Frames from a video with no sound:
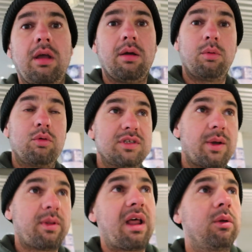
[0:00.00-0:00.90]
yeah, we'll see
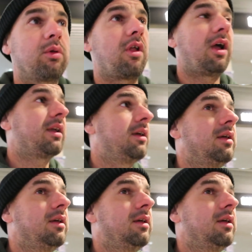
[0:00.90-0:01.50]
what that looks like.